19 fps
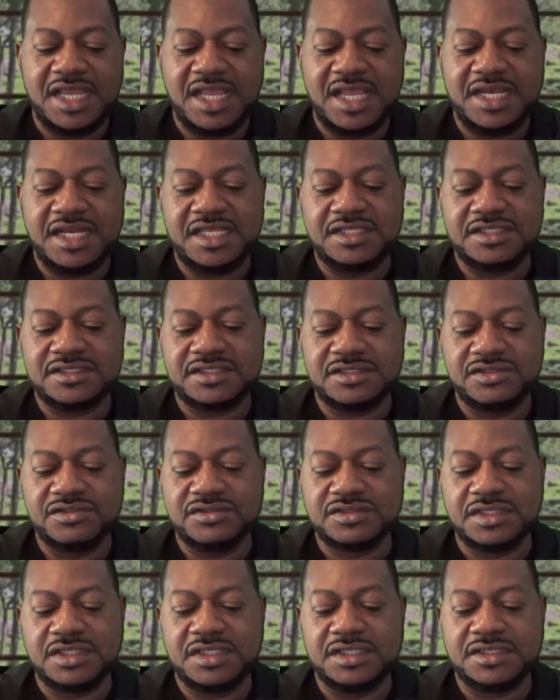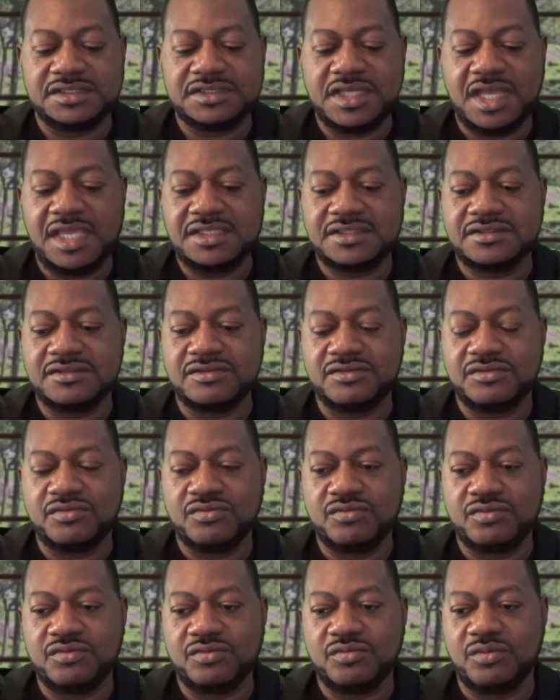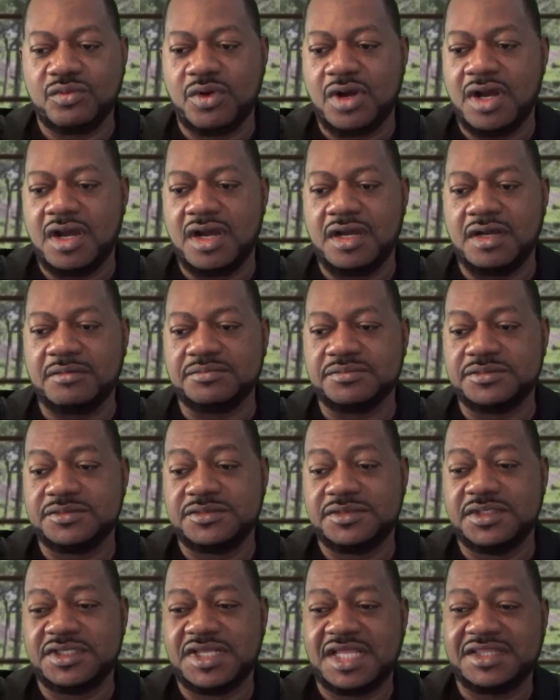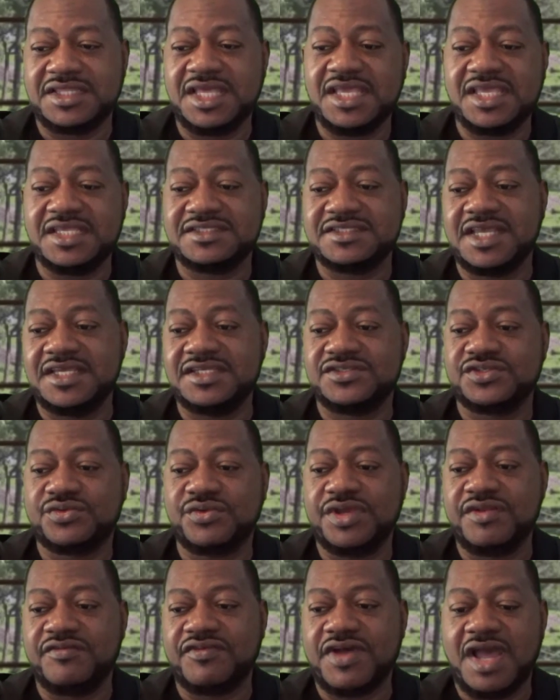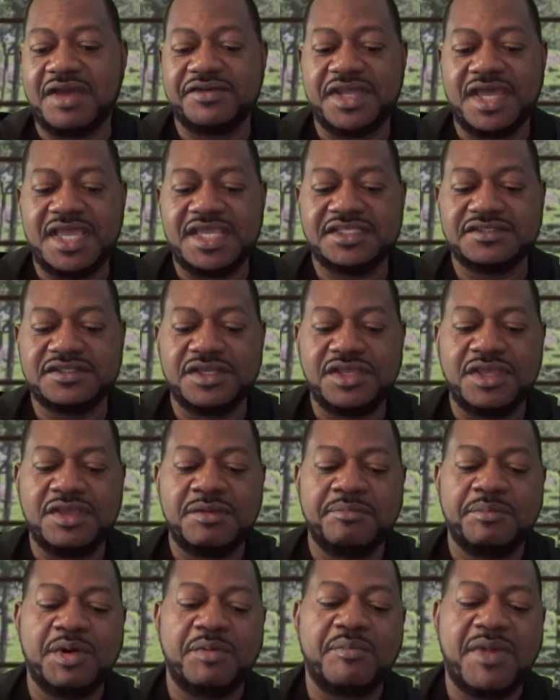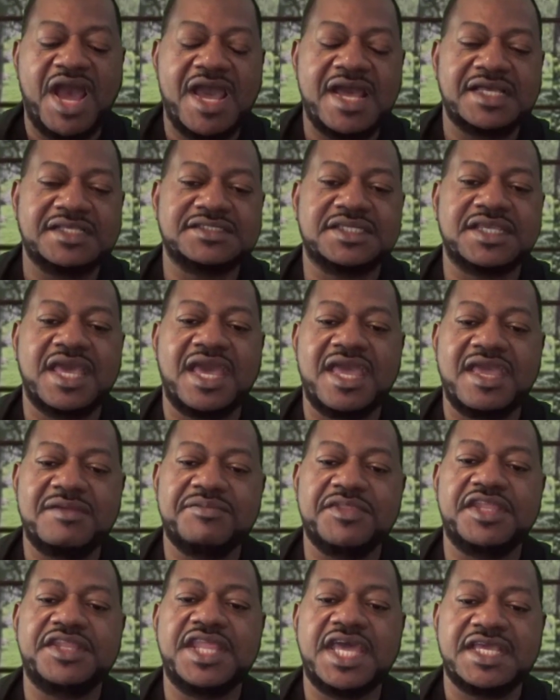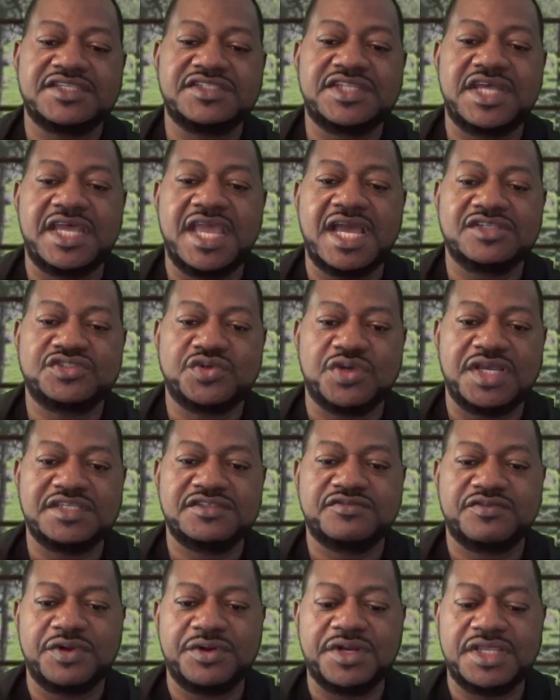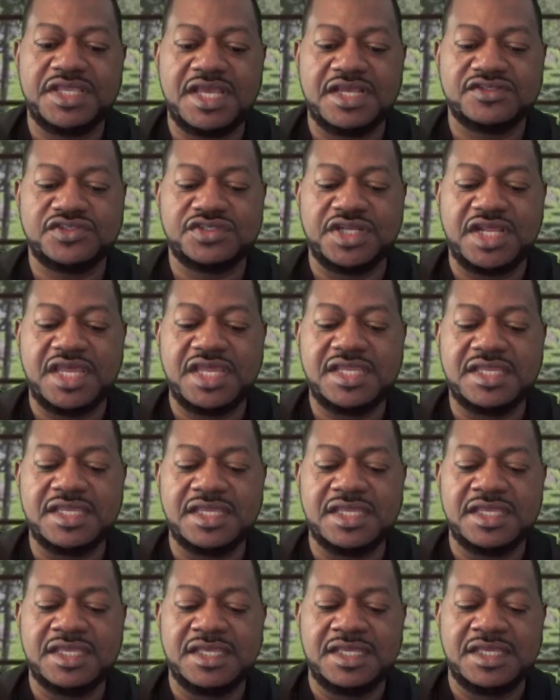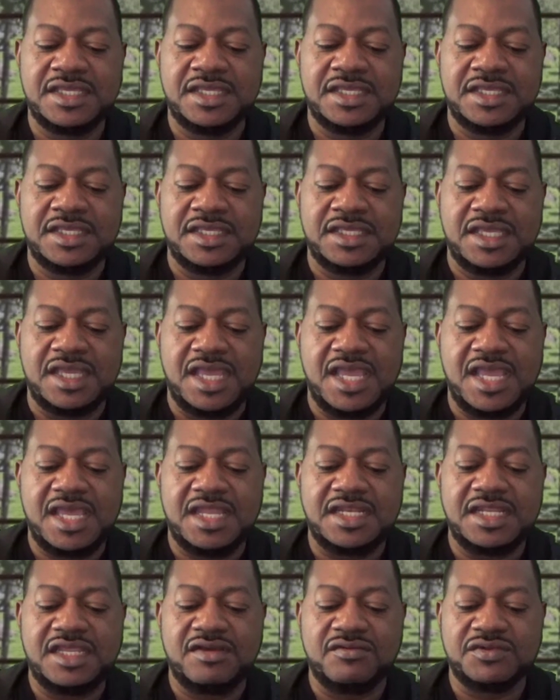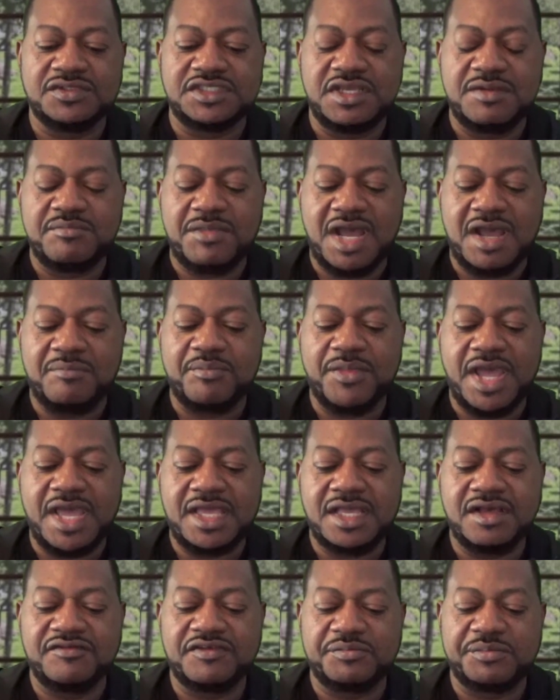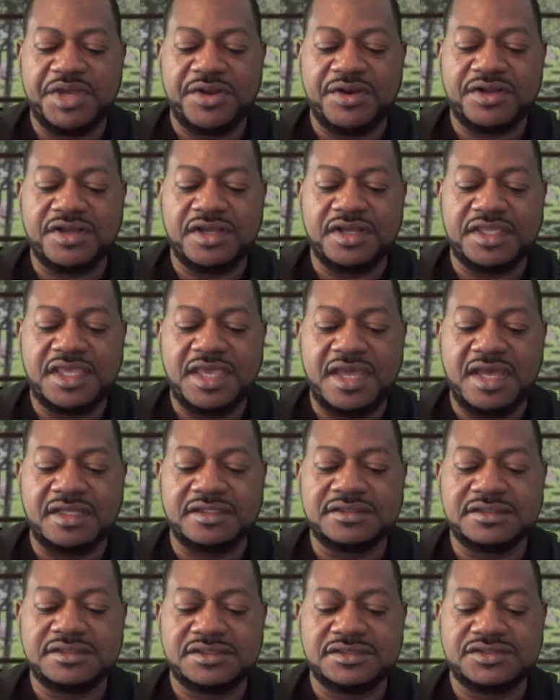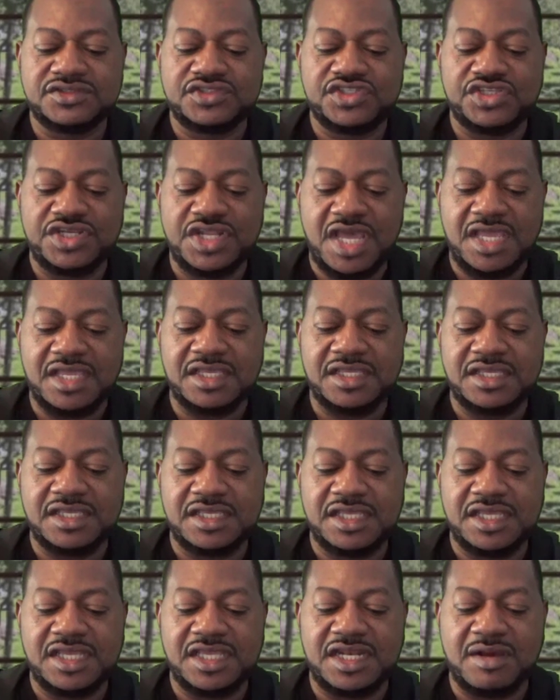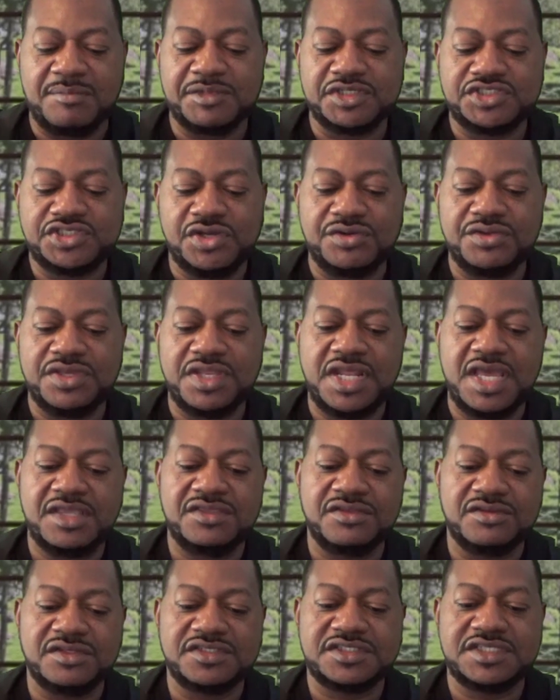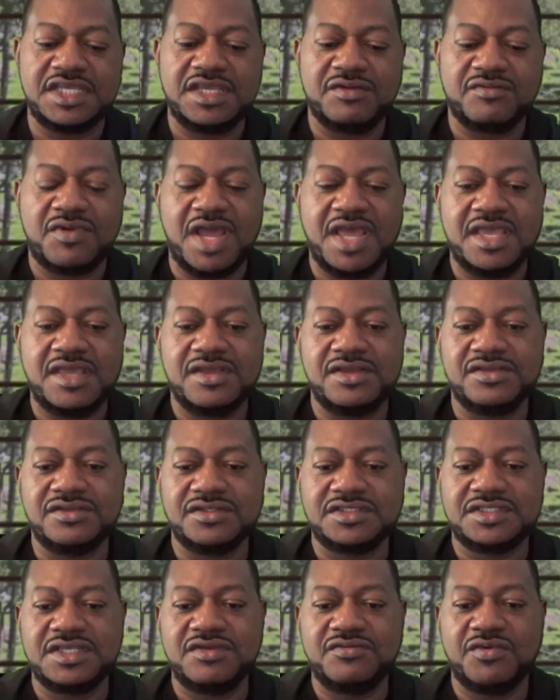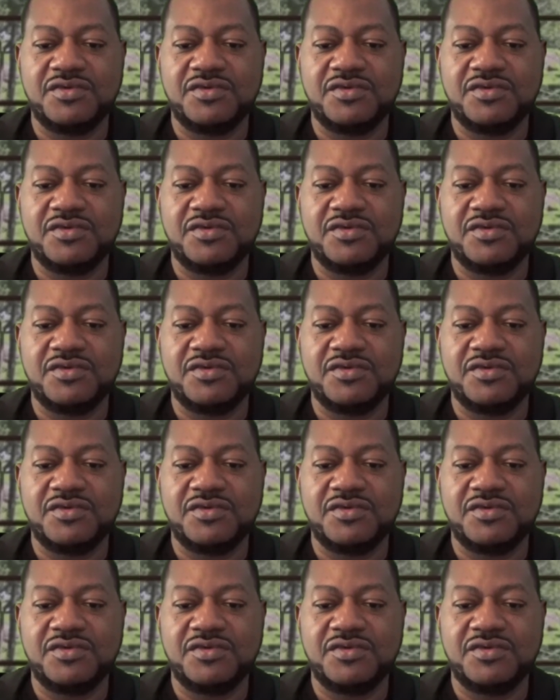And it usually takes, um, I think it says three to five days, but mine's came the next day. I transferred it yesterday, and it was in my Bank of America account today. And I'm going to show you that. You can see it right here. You see